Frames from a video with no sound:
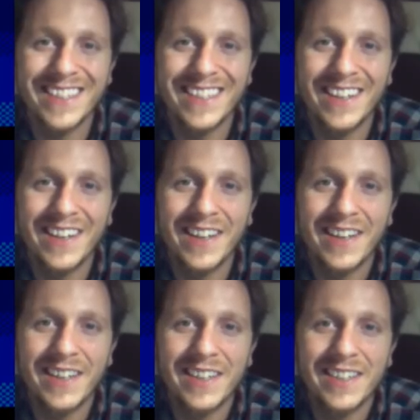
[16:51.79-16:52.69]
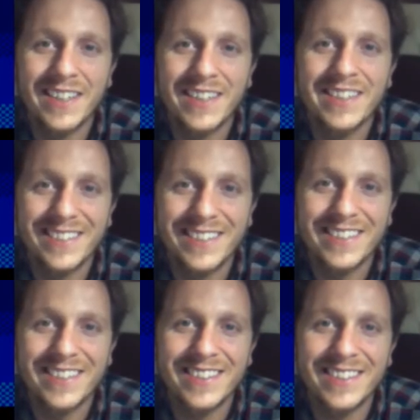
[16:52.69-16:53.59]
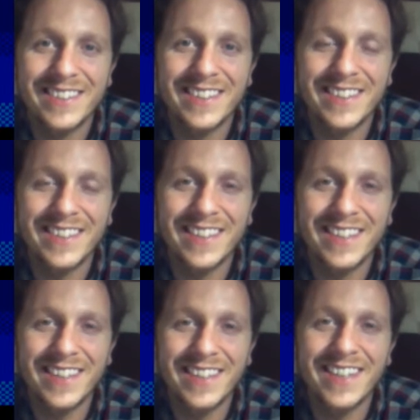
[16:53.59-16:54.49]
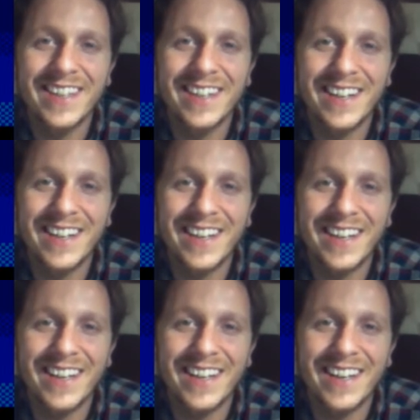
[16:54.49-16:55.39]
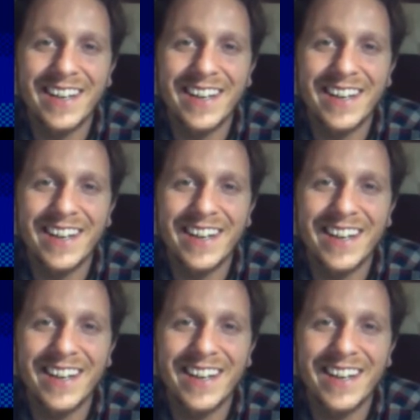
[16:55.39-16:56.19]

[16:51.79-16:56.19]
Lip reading: (not speaking)